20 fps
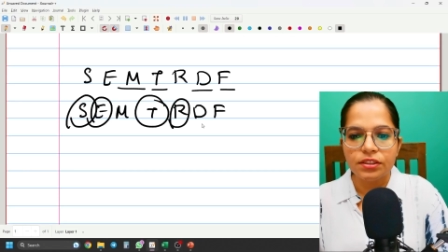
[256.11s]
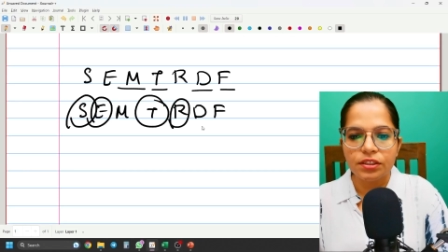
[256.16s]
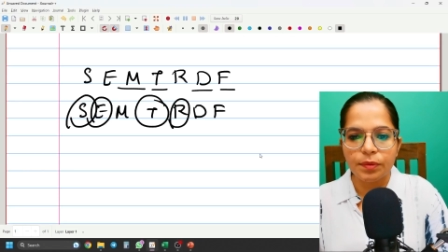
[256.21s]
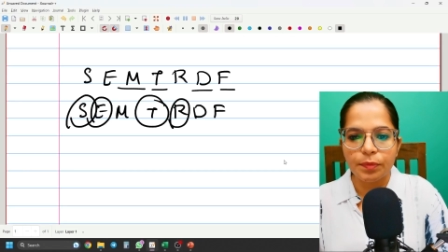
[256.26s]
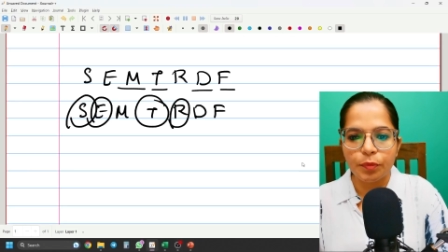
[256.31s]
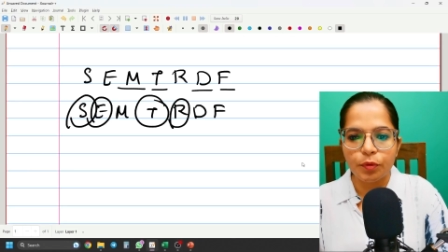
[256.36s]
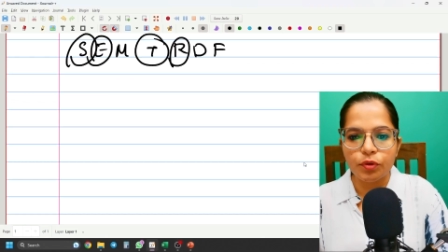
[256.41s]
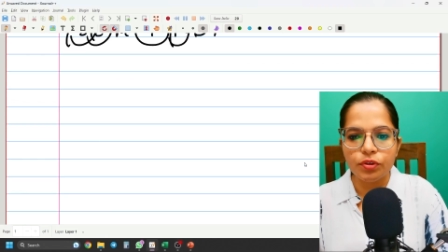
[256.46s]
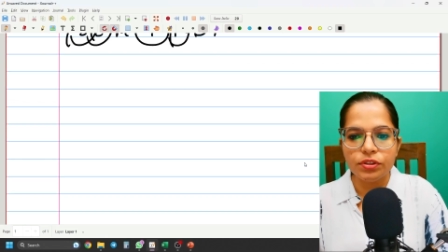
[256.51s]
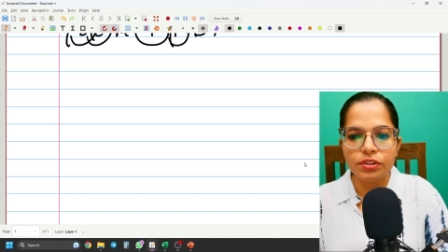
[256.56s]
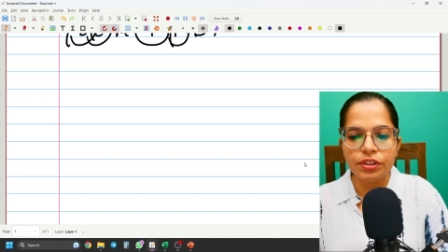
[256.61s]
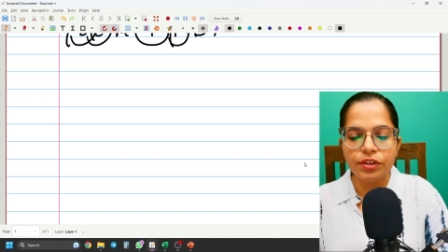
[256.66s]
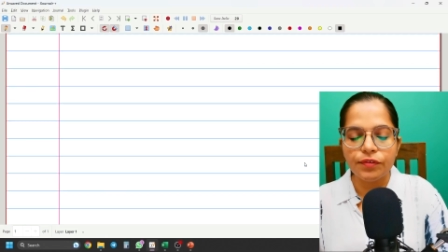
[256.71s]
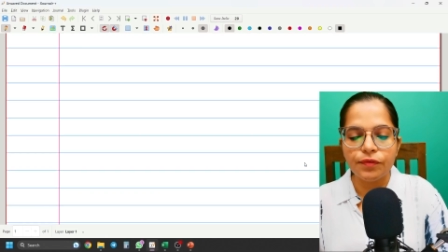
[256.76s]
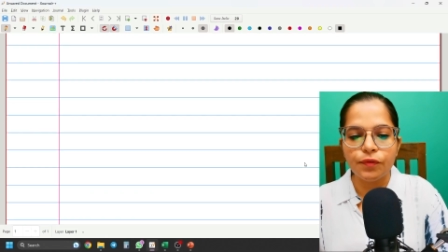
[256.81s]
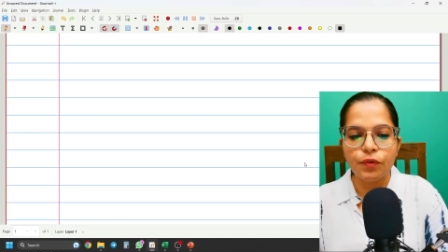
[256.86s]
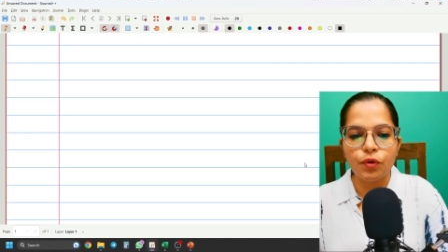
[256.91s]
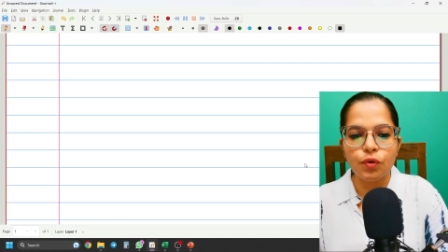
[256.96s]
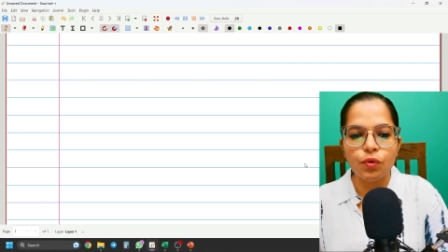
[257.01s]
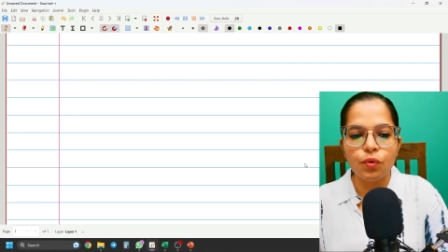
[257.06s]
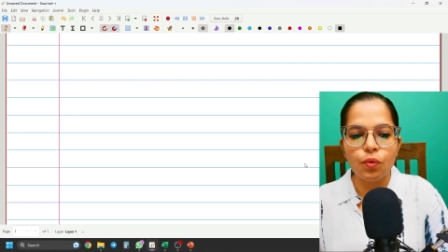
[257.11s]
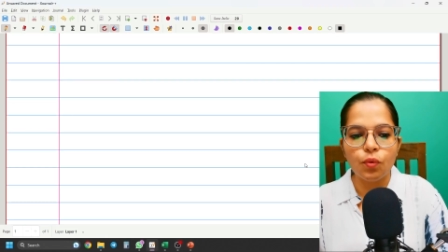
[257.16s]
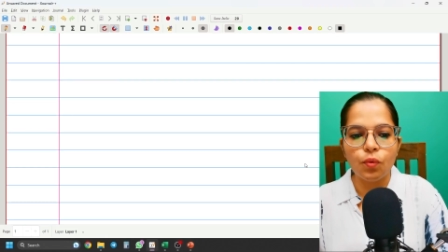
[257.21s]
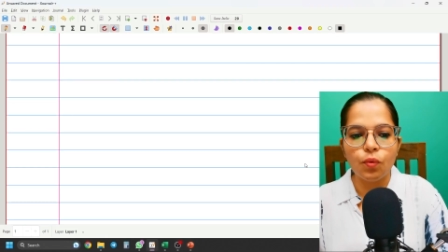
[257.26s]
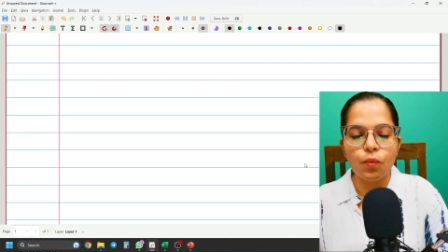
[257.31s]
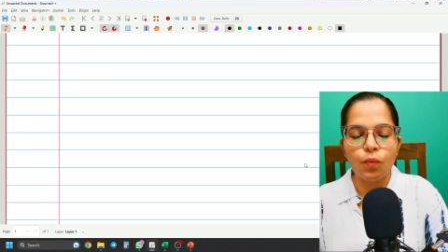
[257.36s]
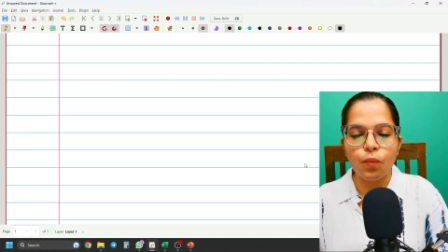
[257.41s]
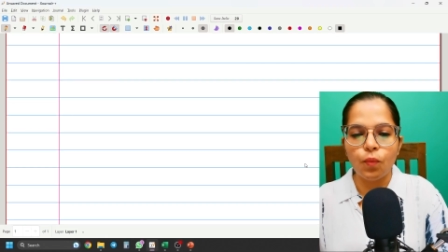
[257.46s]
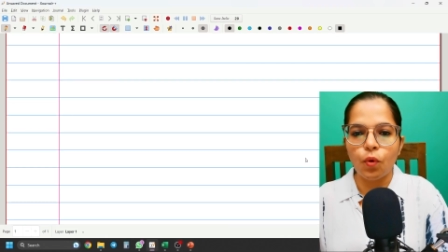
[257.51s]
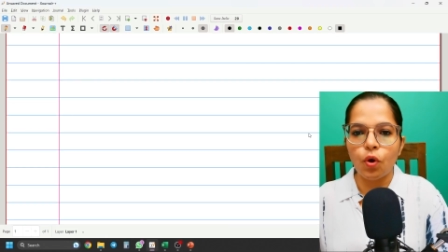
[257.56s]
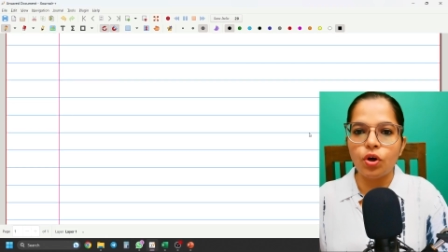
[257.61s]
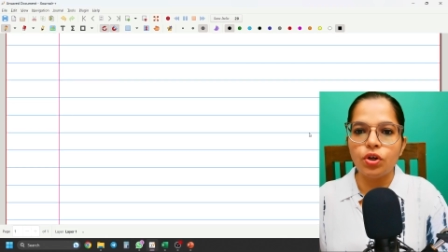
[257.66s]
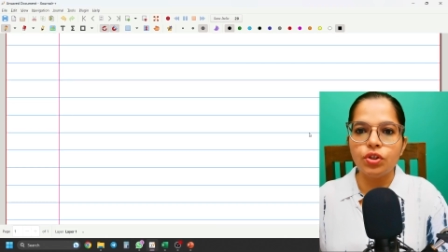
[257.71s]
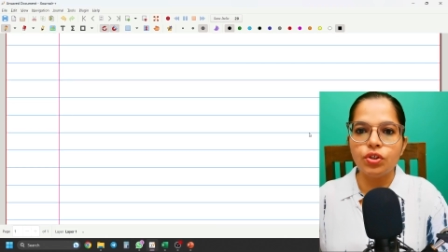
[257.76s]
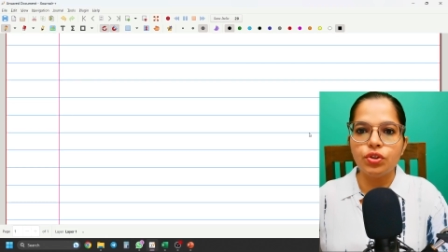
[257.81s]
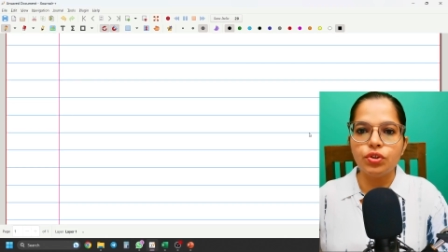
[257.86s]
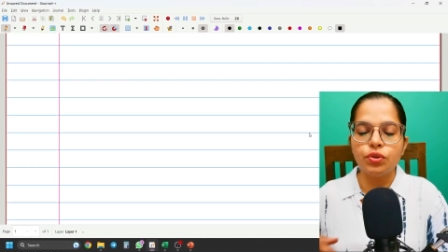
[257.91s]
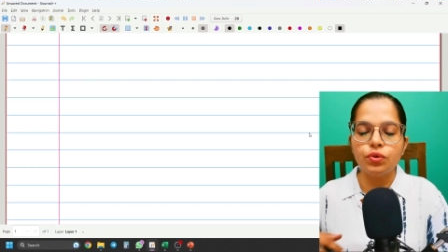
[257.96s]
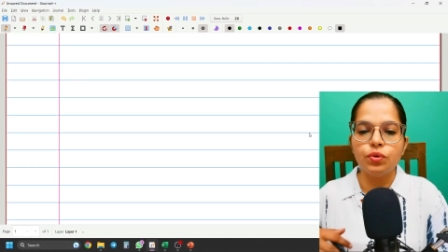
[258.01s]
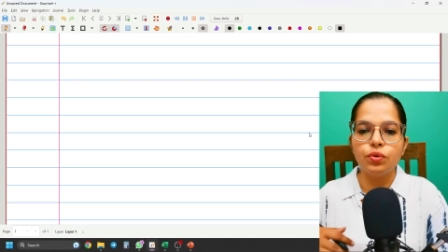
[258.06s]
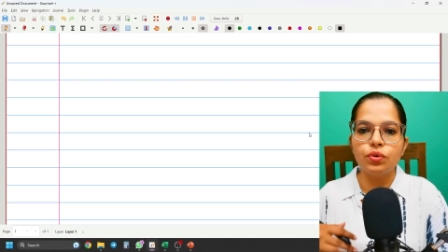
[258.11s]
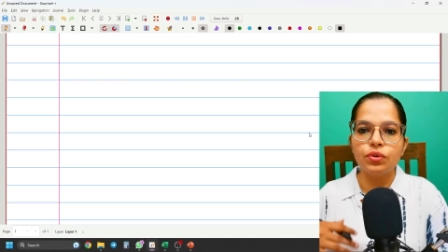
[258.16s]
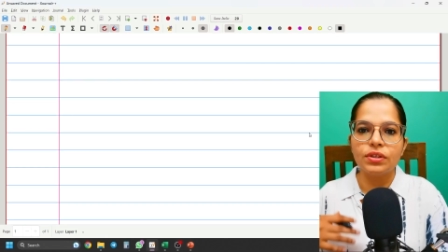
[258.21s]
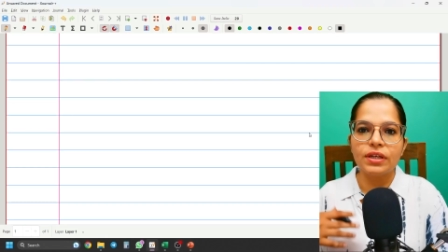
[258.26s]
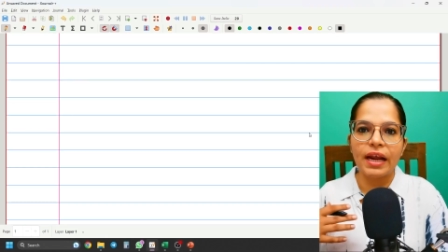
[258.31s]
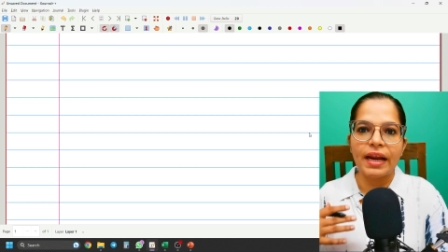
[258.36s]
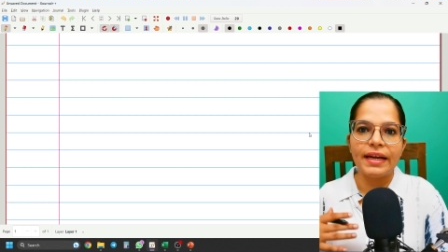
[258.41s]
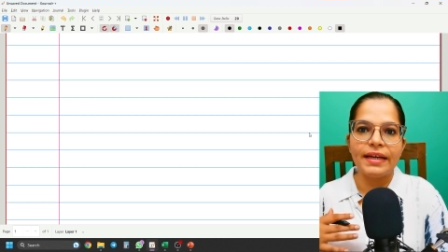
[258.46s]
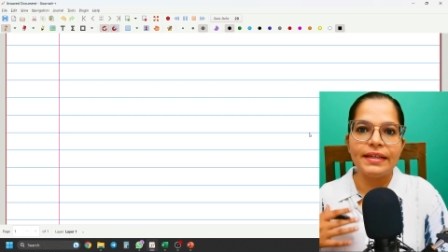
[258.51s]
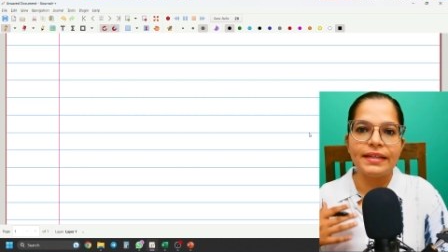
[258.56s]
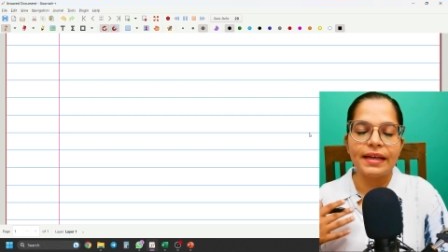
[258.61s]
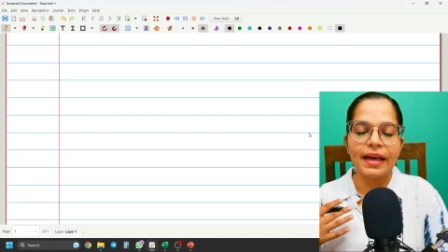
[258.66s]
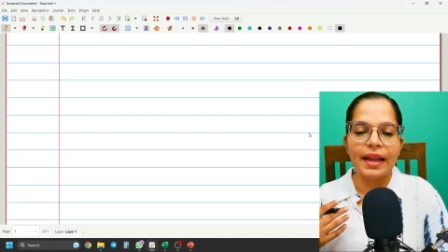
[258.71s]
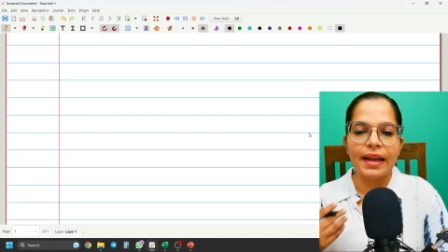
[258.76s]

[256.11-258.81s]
suppose if you want to write